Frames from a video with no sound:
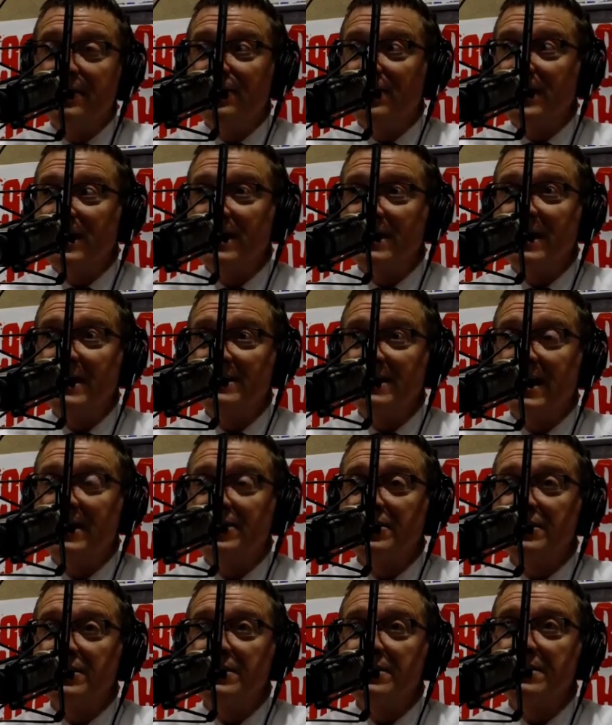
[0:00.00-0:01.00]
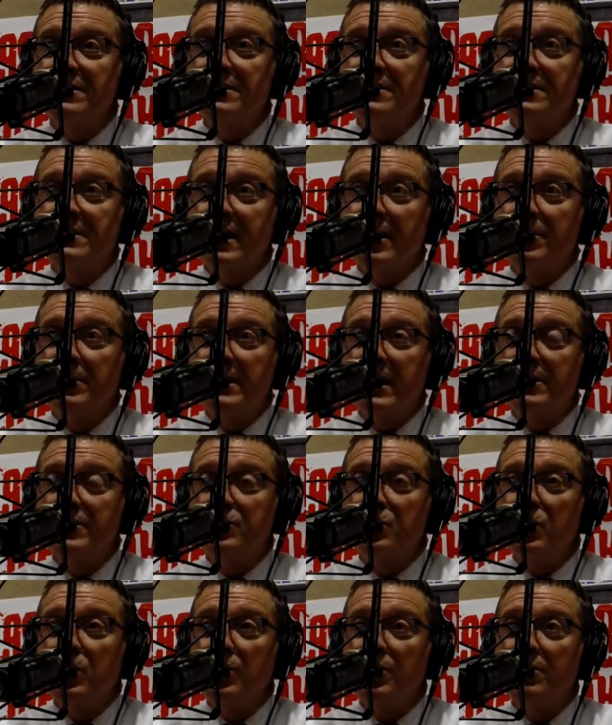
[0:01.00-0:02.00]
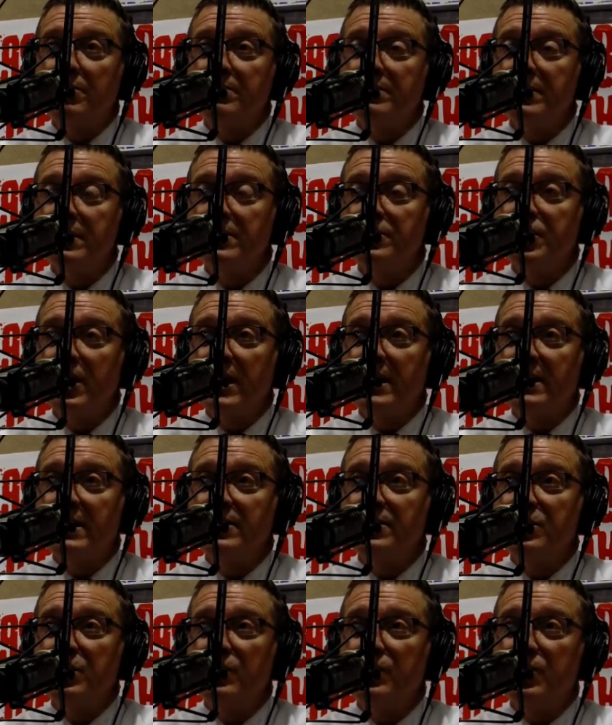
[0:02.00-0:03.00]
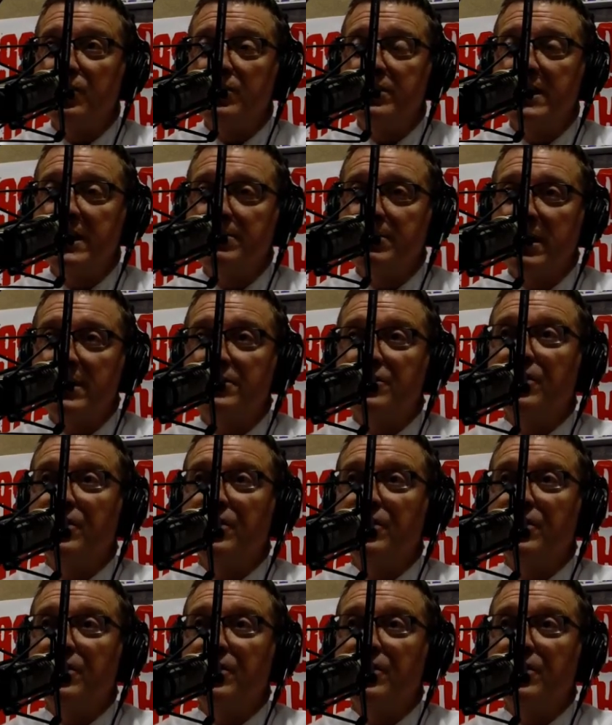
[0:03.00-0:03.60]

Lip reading: definitely a class action settlement that's worth checking into if you're a Ticketmaster